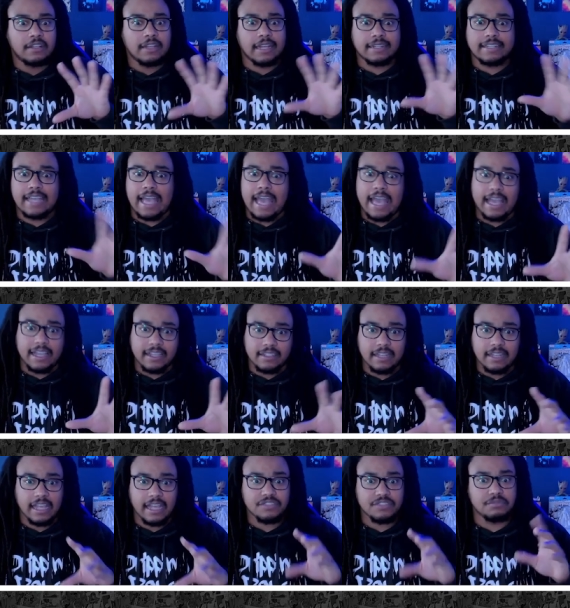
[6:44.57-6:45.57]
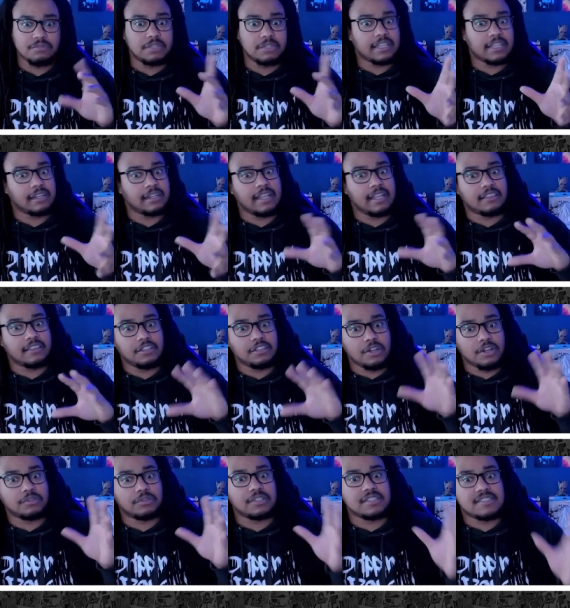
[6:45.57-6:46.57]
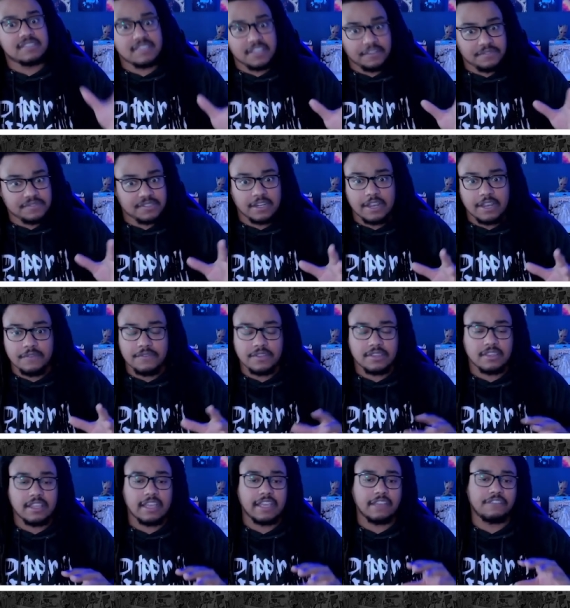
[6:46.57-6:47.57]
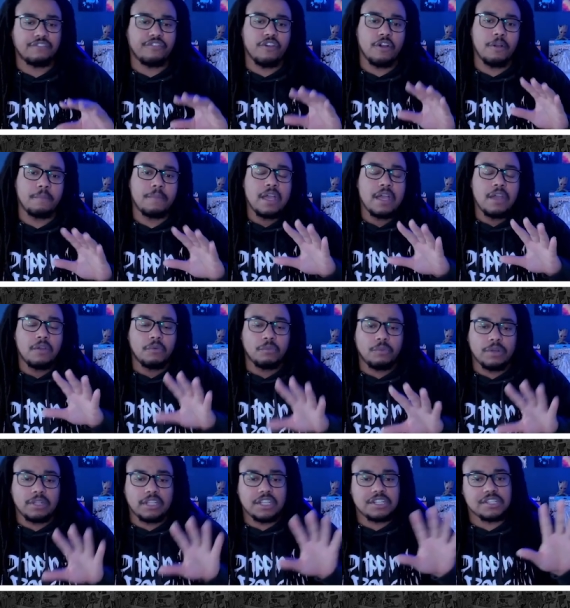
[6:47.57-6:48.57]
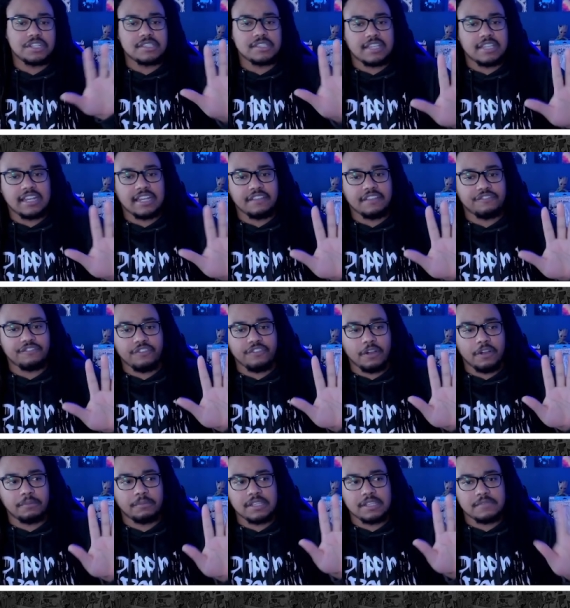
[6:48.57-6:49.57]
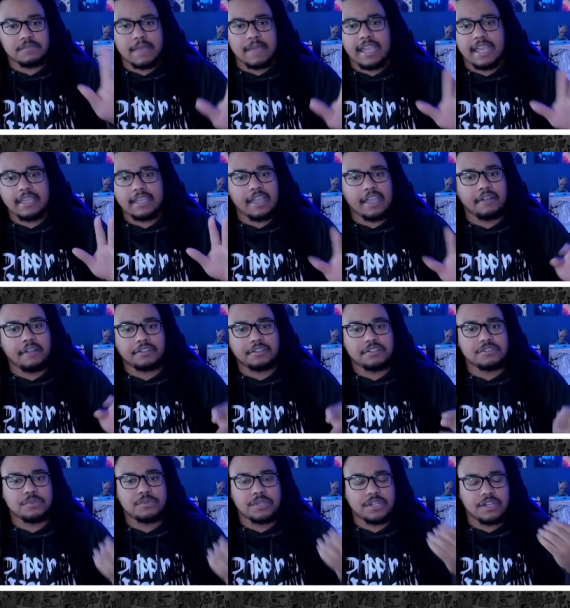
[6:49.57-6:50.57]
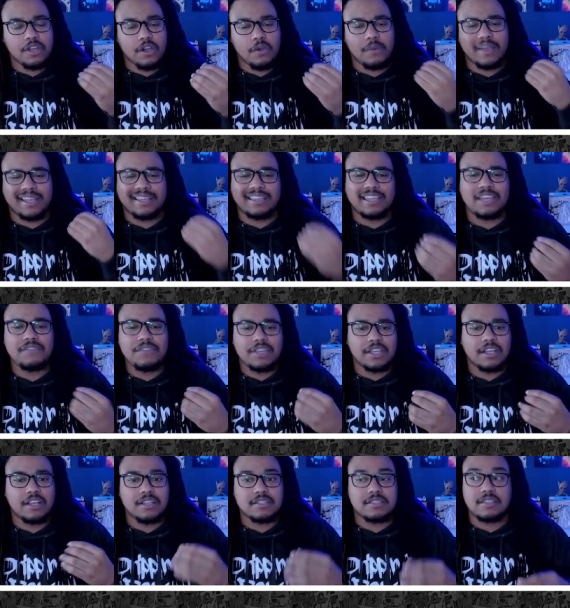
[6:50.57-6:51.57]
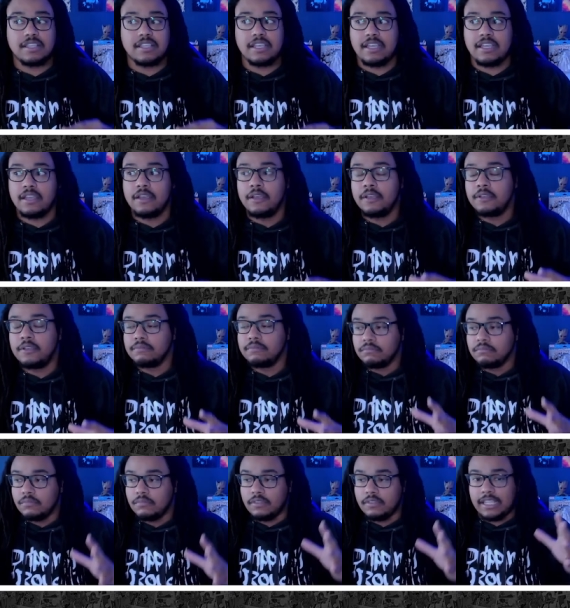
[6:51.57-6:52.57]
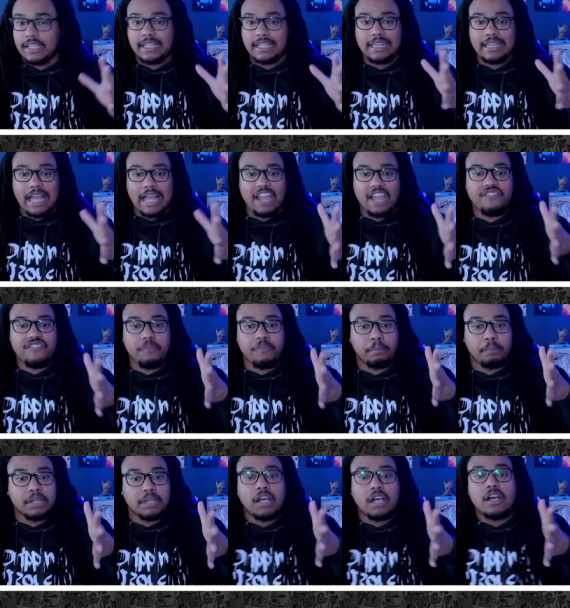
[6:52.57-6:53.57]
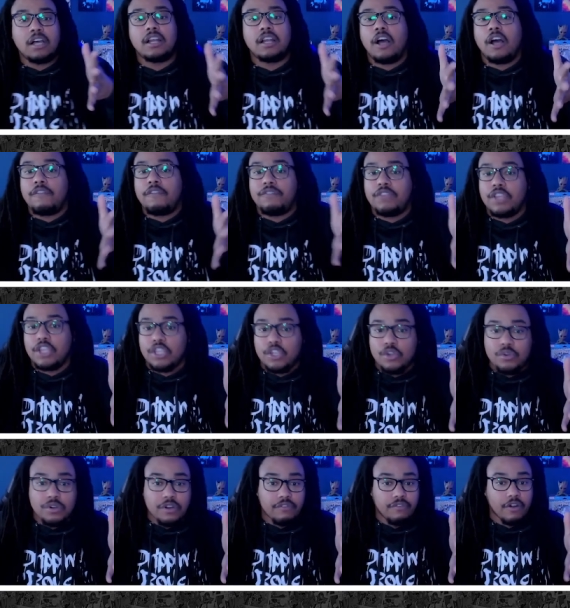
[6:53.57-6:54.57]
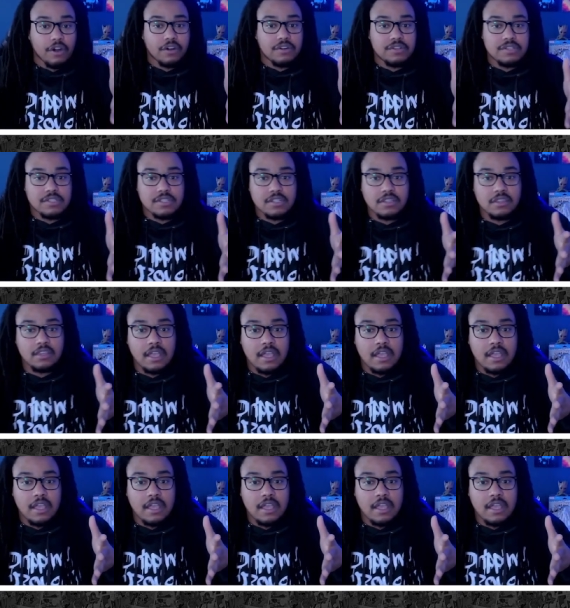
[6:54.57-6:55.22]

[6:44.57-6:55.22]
like, the Acolytes, from looking at, you know, the Siths and everything, from really just getting from these main characters we know and giving us the lifeblood of the universe.